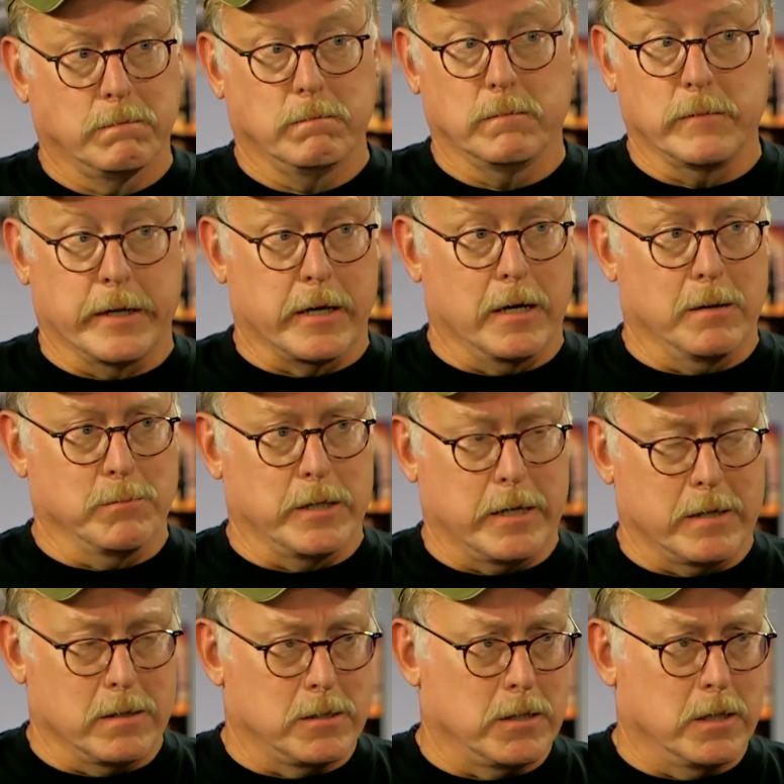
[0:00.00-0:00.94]
that comes out
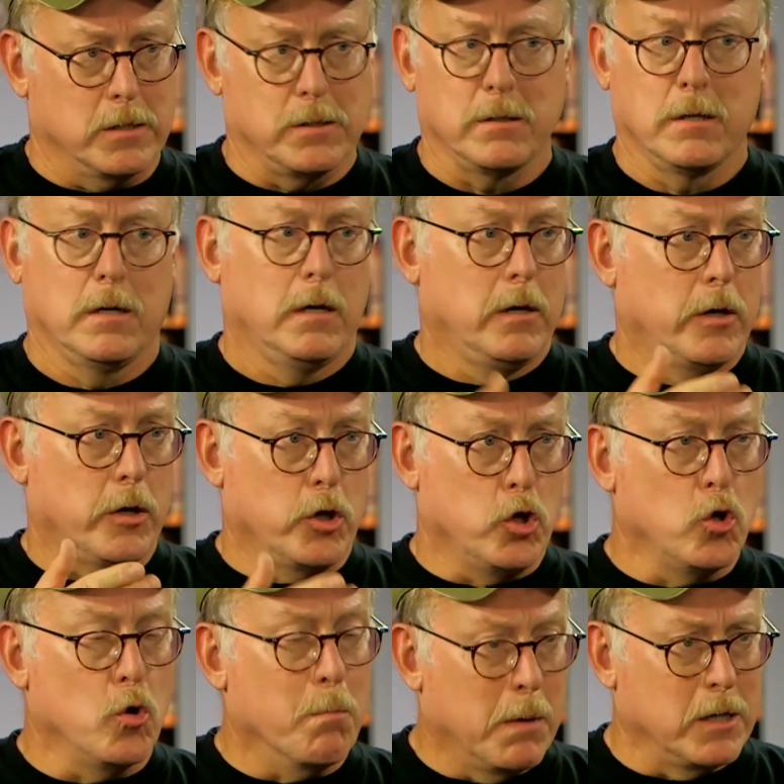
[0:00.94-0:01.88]
and says,
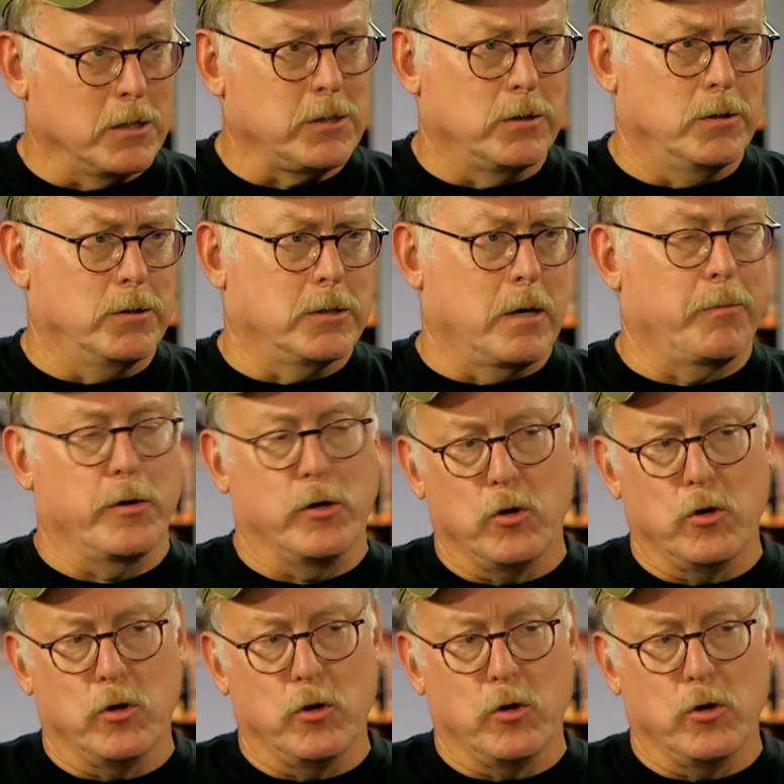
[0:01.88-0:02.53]
you must do something.